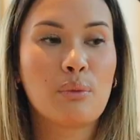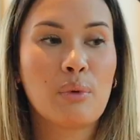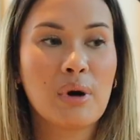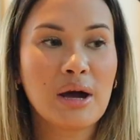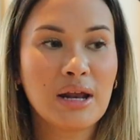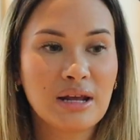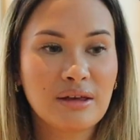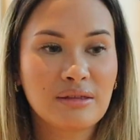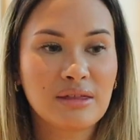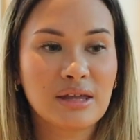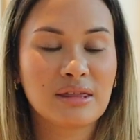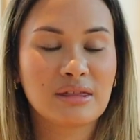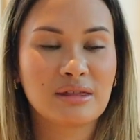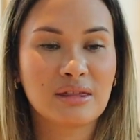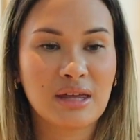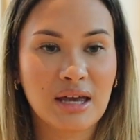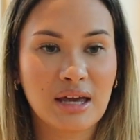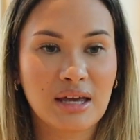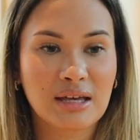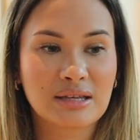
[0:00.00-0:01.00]
One of the
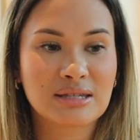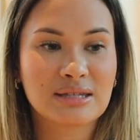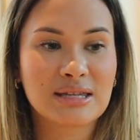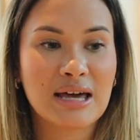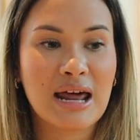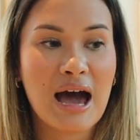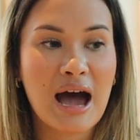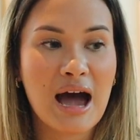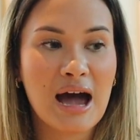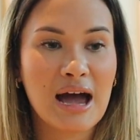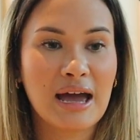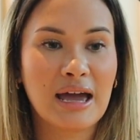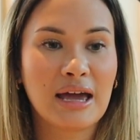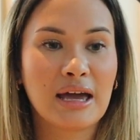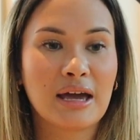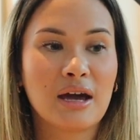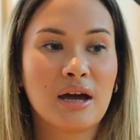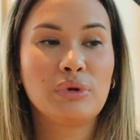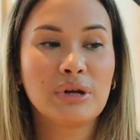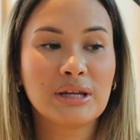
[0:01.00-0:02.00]
things that
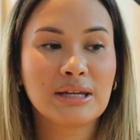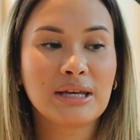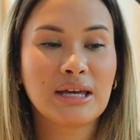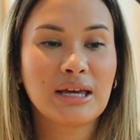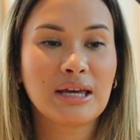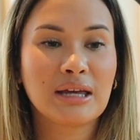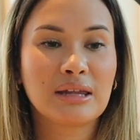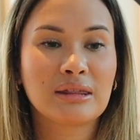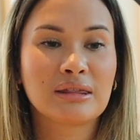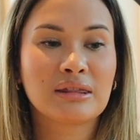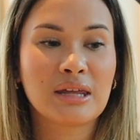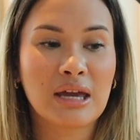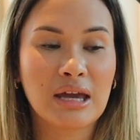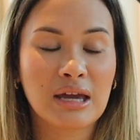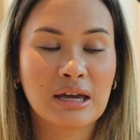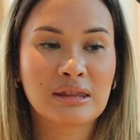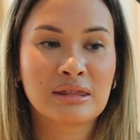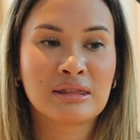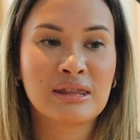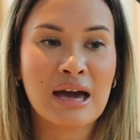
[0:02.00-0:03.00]
I really
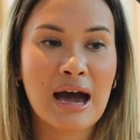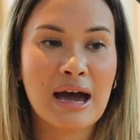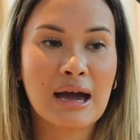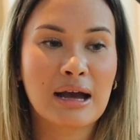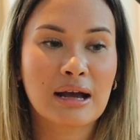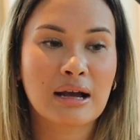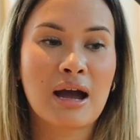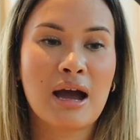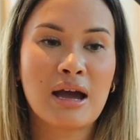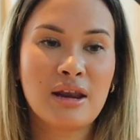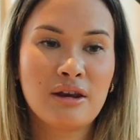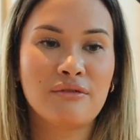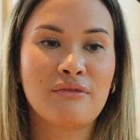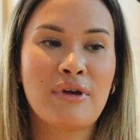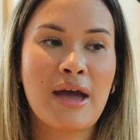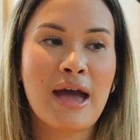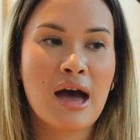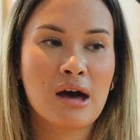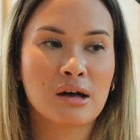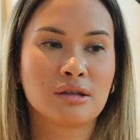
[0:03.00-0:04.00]
think that kind of
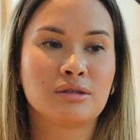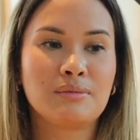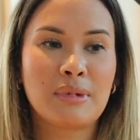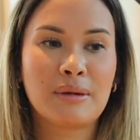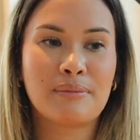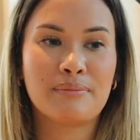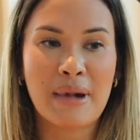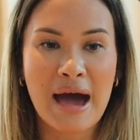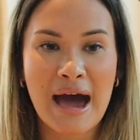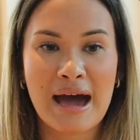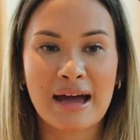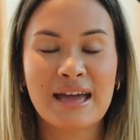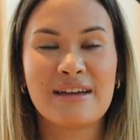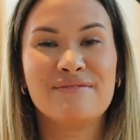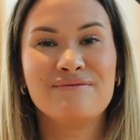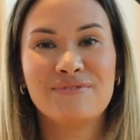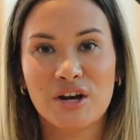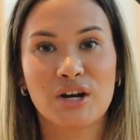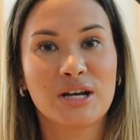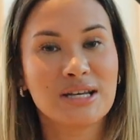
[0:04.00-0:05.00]
held me back
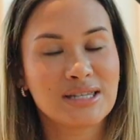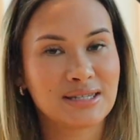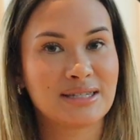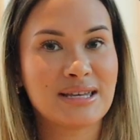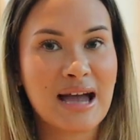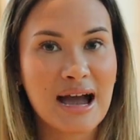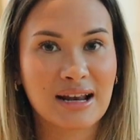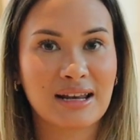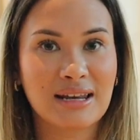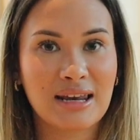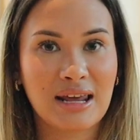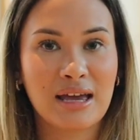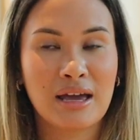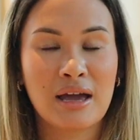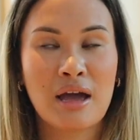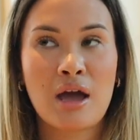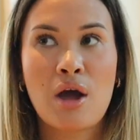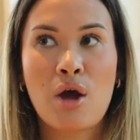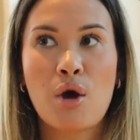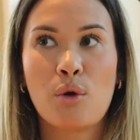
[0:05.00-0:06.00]
and very
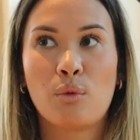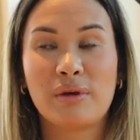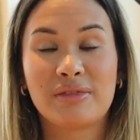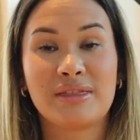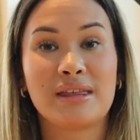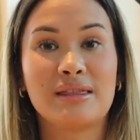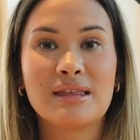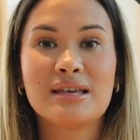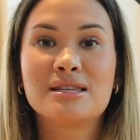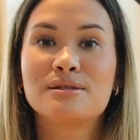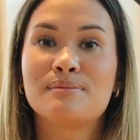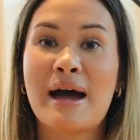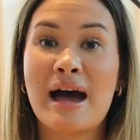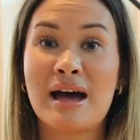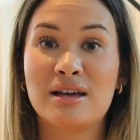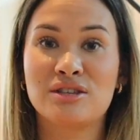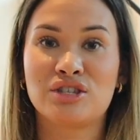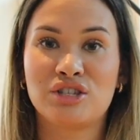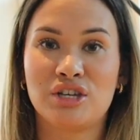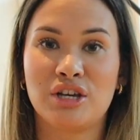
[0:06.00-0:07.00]
stagnant within this
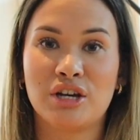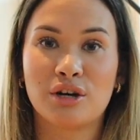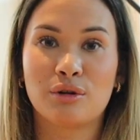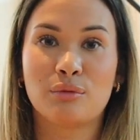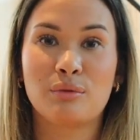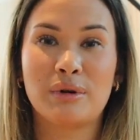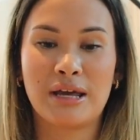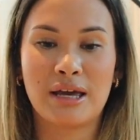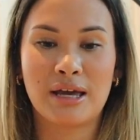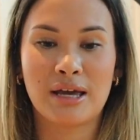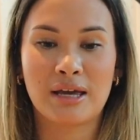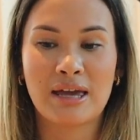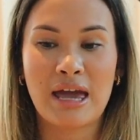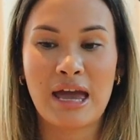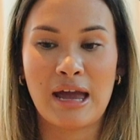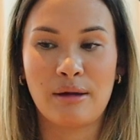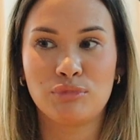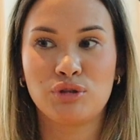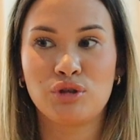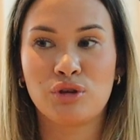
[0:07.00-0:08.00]
past year when it
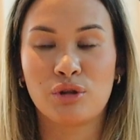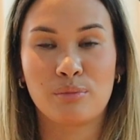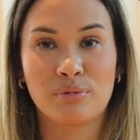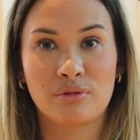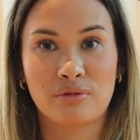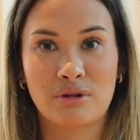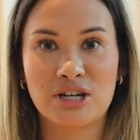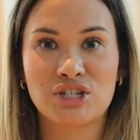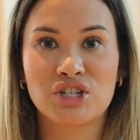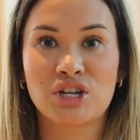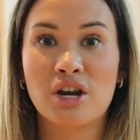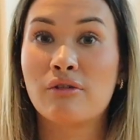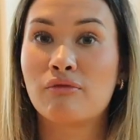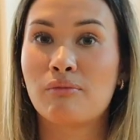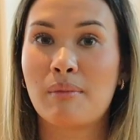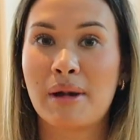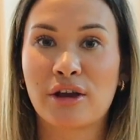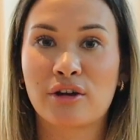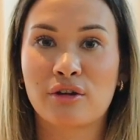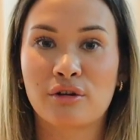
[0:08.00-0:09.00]
came to the progression
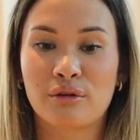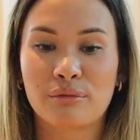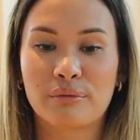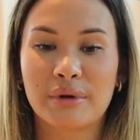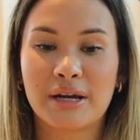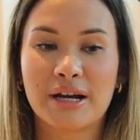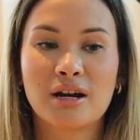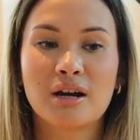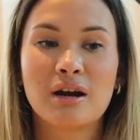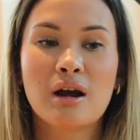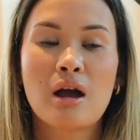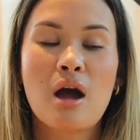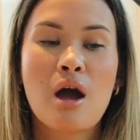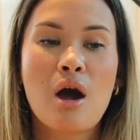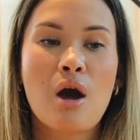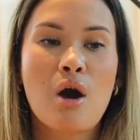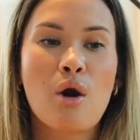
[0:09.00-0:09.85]
of my career